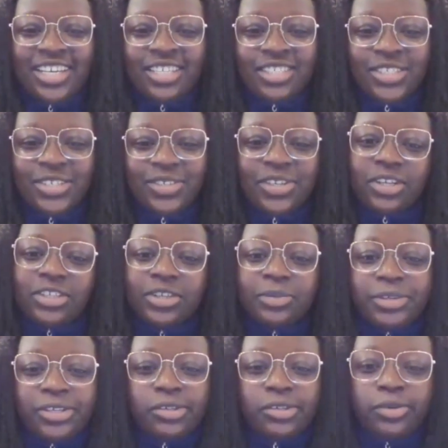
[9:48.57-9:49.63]
So, Dr.
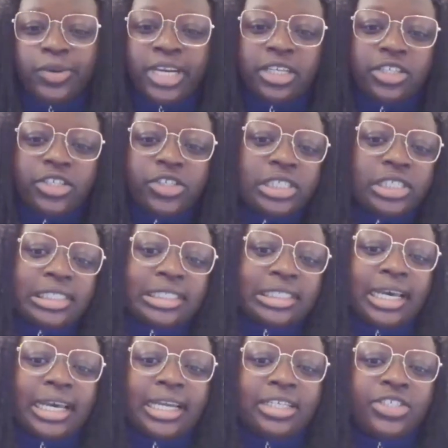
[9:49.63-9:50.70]
Bill, why did you
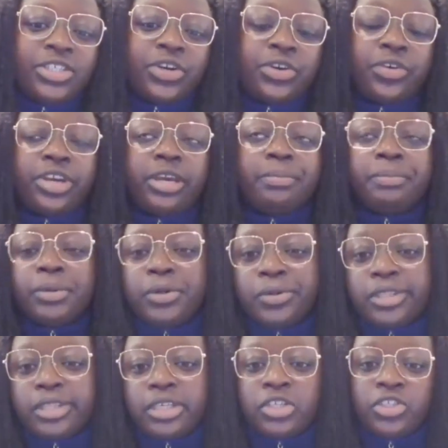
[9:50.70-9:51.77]
decide to create
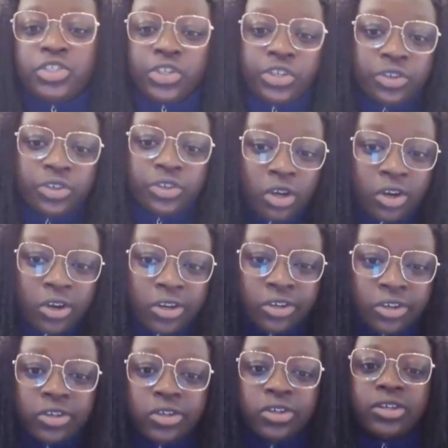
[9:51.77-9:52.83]
both a journal
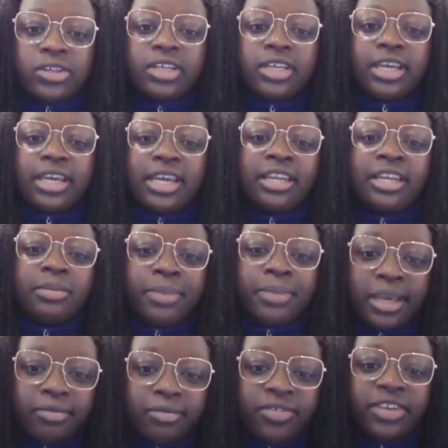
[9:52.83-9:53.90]
article and a
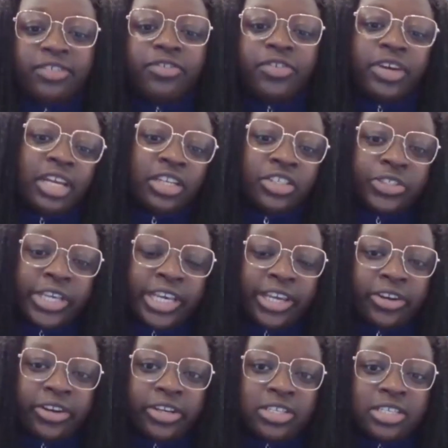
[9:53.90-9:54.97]
pamphlet for
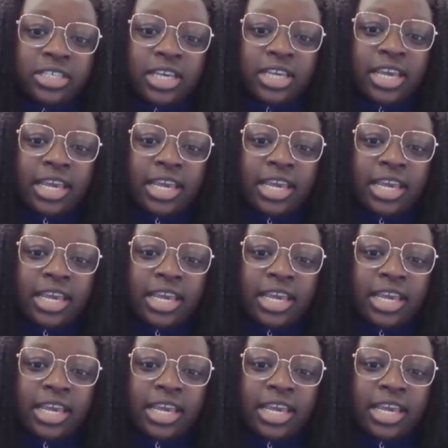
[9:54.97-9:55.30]
educators?